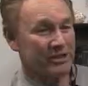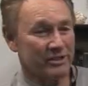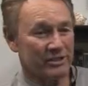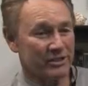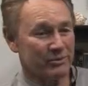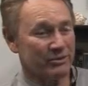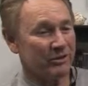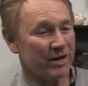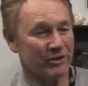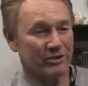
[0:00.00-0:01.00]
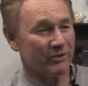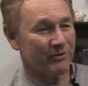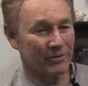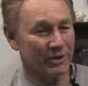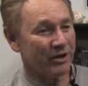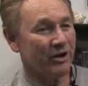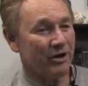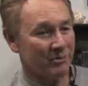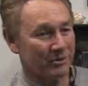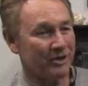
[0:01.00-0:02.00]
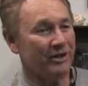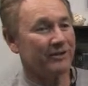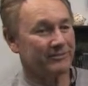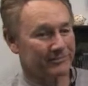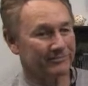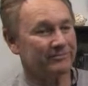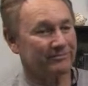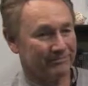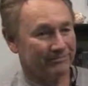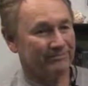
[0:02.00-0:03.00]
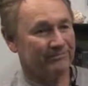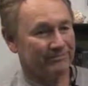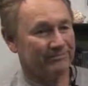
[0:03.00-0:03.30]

But it's also nice to just relax on a very calm day.